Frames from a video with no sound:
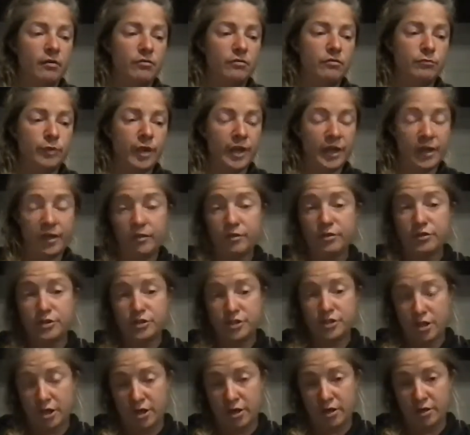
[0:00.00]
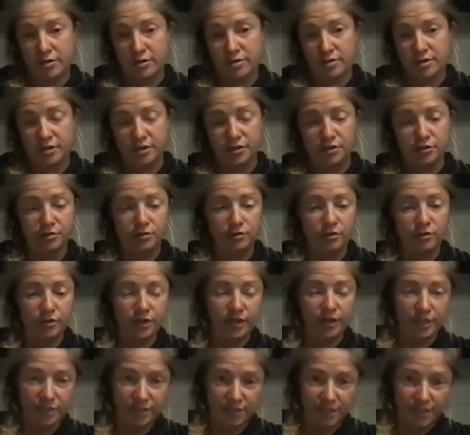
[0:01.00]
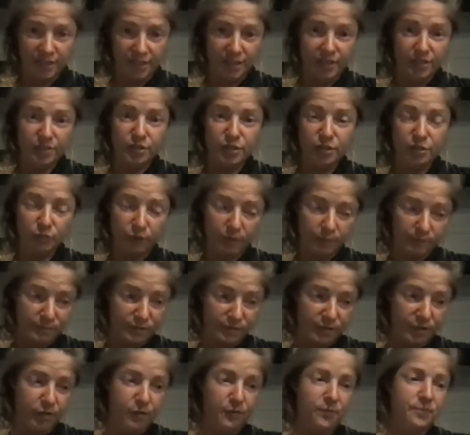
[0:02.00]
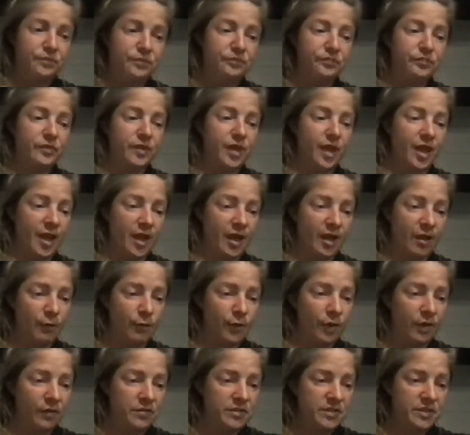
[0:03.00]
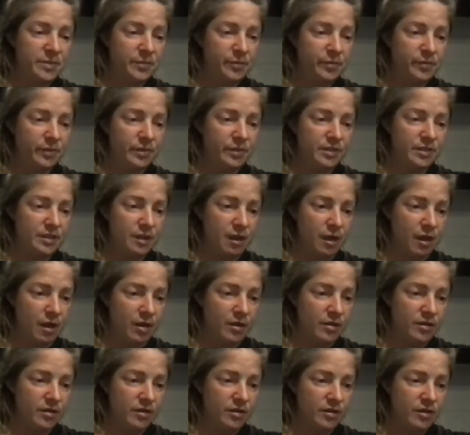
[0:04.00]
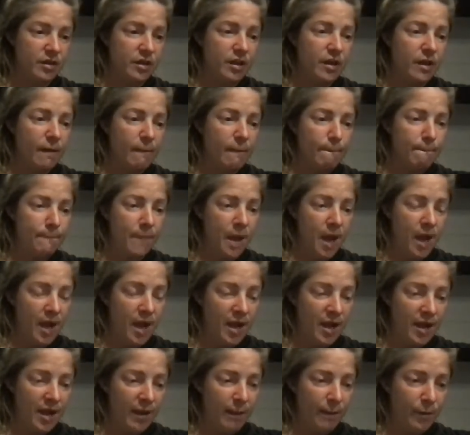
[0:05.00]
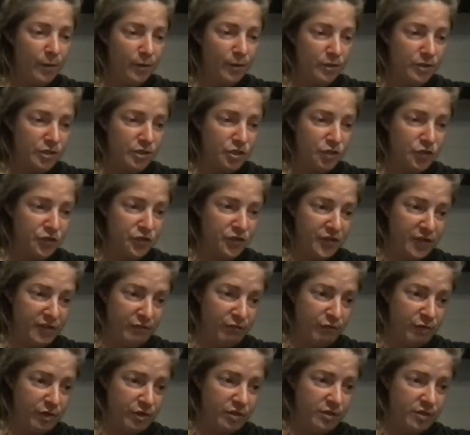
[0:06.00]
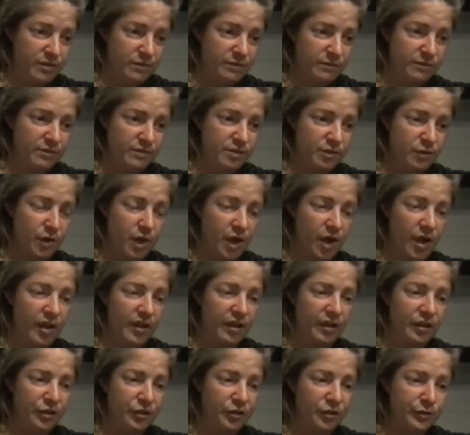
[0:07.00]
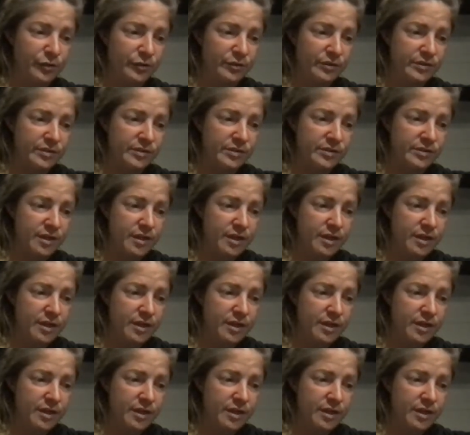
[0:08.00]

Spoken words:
regular stocks and you're looking to get into crypto, Wealthsimple is not my personal favorite. So I use